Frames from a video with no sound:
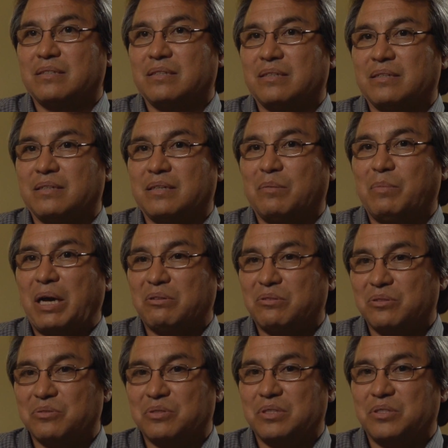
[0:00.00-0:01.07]
about
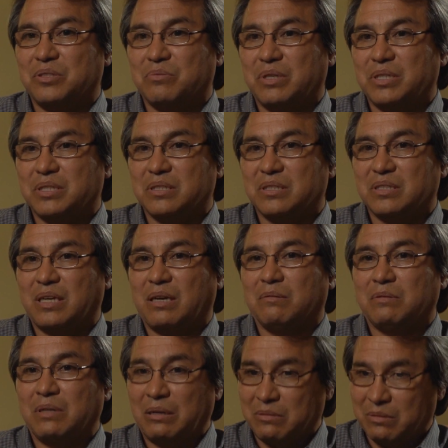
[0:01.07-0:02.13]
those situations,
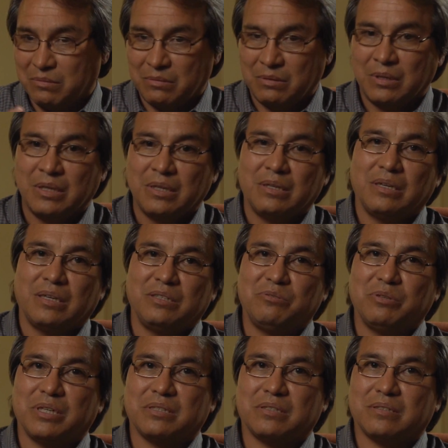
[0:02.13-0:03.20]
how to
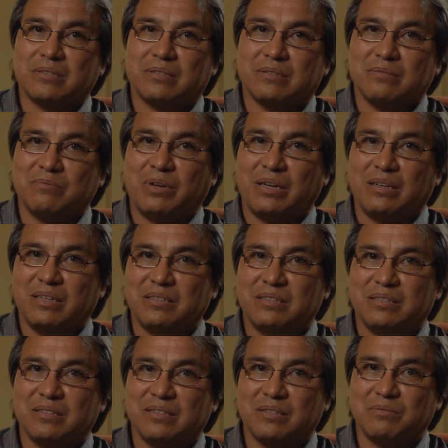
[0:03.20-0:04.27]
address
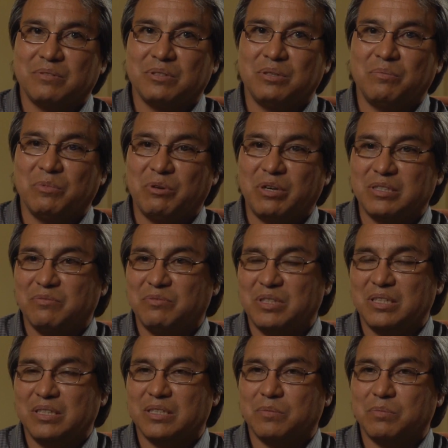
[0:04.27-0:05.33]
violations of the human rights of
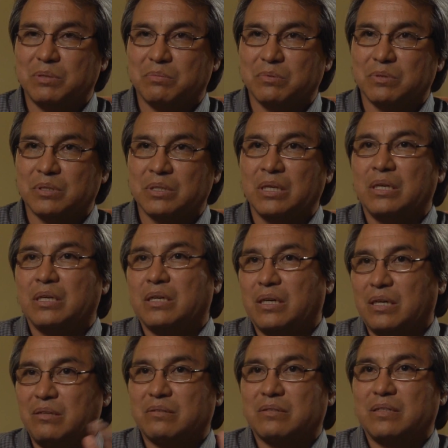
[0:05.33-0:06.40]
Indigenous peoples,
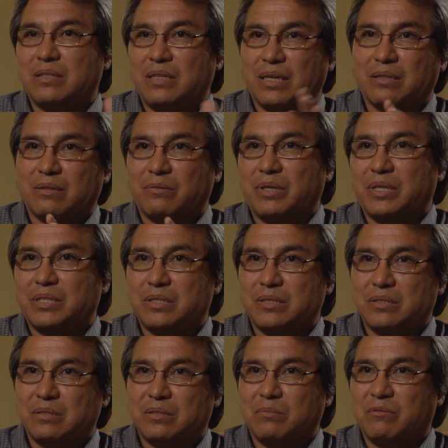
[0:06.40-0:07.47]
I look to the
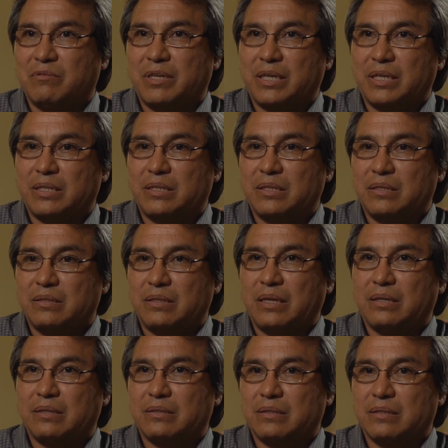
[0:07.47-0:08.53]
Declaration to provide
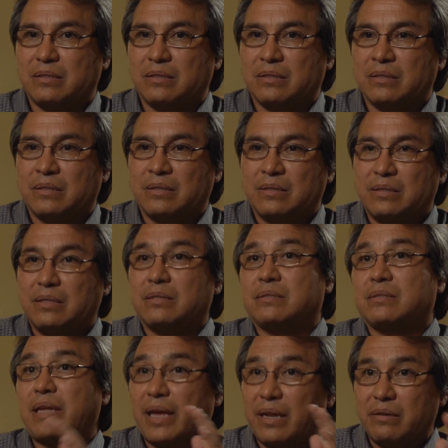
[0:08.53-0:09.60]
that the
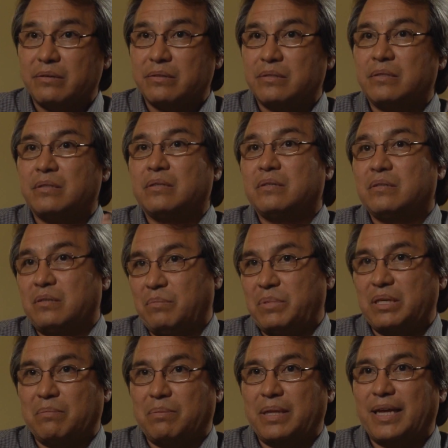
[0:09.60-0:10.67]
standard to
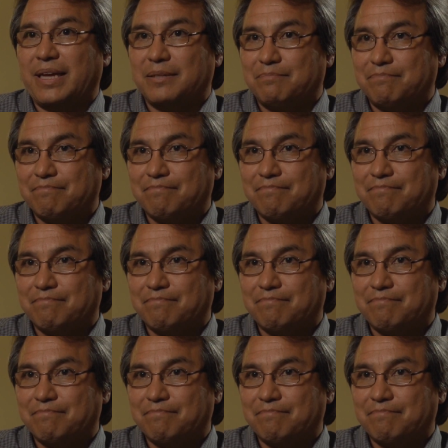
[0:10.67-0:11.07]
be applied.